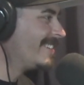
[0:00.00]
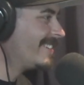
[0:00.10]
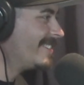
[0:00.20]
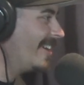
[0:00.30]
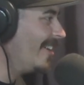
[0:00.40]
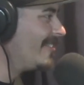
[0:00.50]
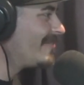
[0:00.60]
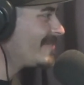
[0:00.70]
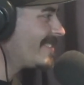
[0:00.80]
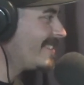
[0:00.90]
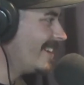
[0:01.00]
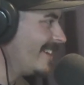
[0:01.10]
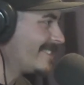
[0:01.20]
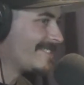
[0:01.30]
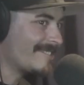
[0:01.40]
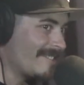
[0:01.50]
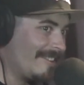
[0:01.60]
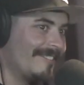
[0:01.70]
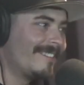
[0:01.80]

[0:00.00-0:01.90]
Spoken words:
You know, the hustle showed.